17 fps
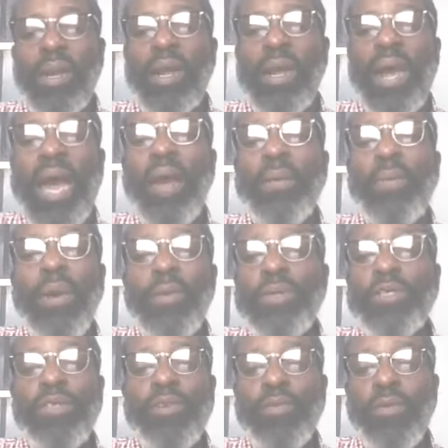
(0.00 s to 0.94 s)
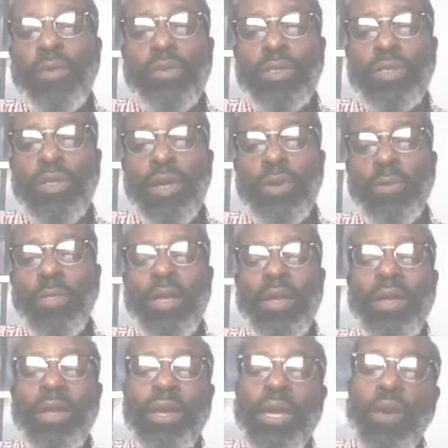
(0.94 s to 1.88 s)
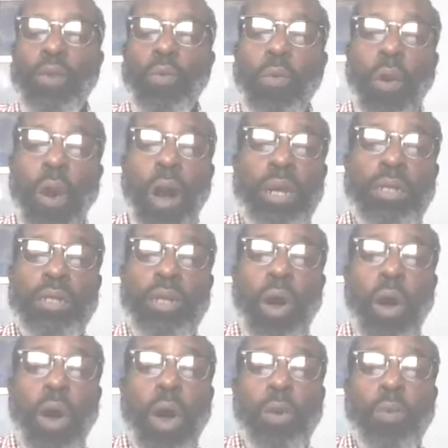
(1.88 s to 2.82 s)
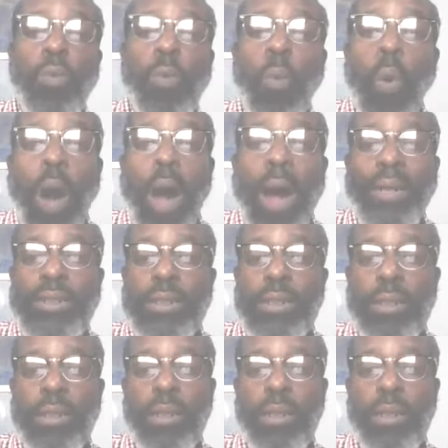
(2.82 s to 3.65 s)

How about we just focus on he walked on water.